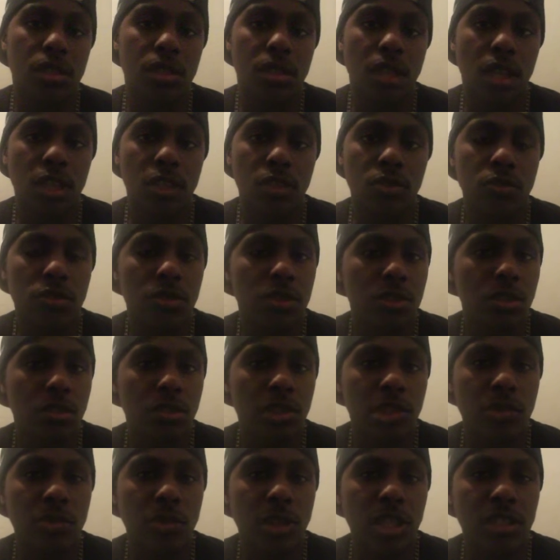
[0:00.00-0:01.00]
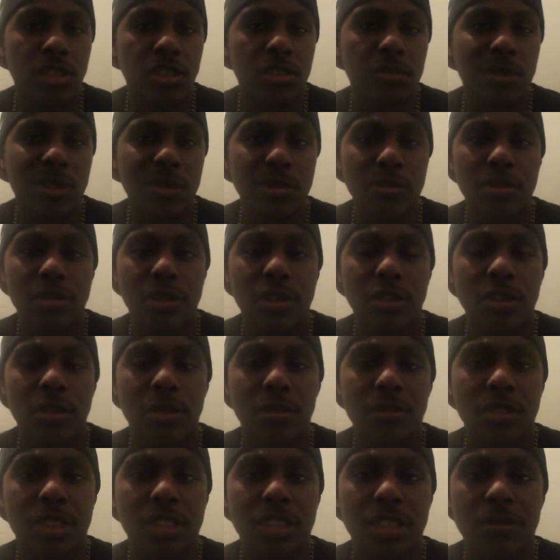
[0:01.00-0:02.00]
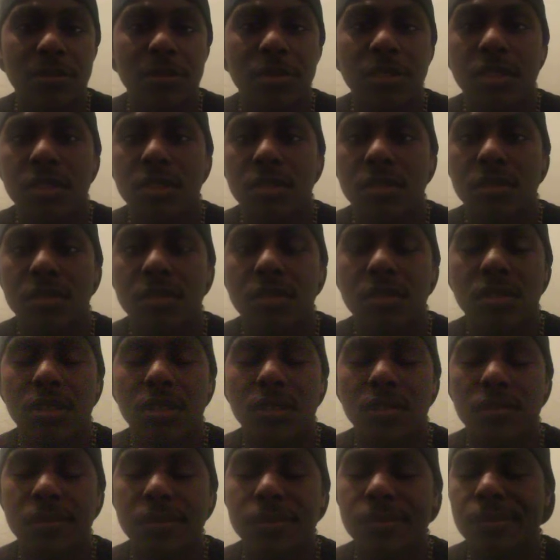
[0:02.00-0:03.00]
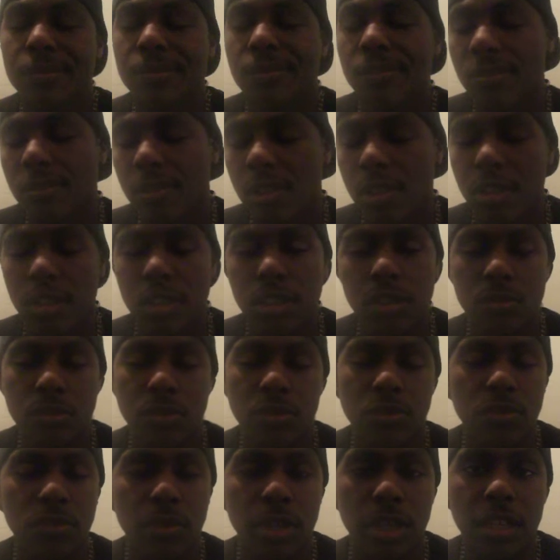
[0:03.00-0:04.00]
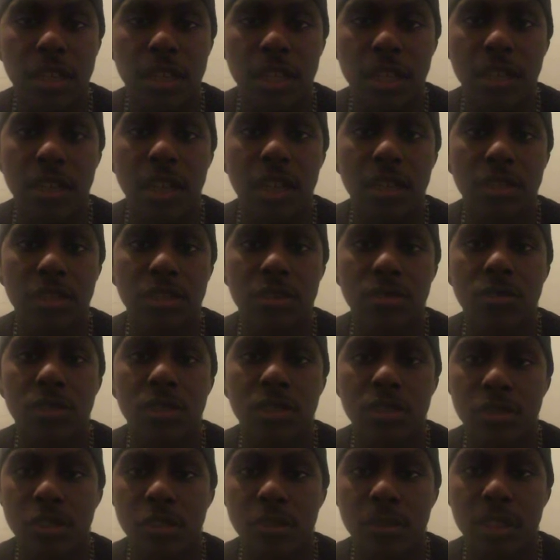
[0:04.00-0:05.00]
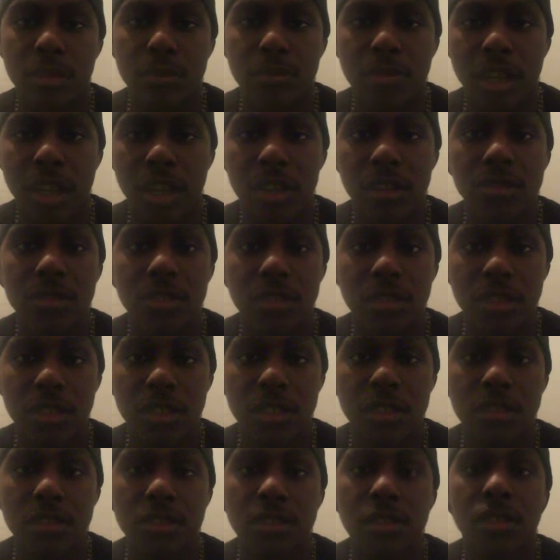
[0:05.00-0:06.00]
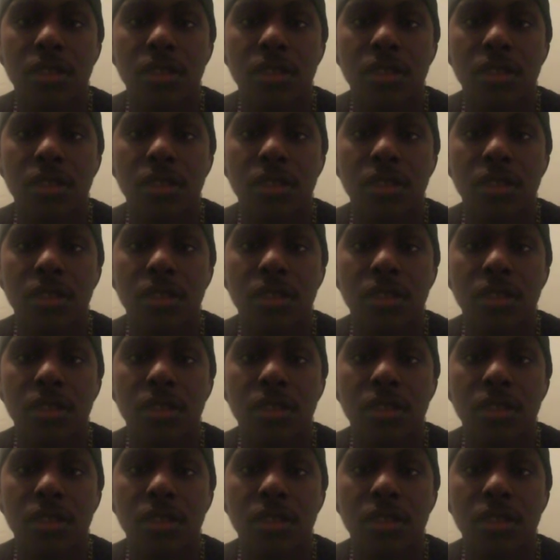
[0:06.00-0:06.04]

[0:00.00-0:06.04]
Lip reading: I usually only wait till maybe playoff time. So, but for right now, I just want to talk about the Packers again.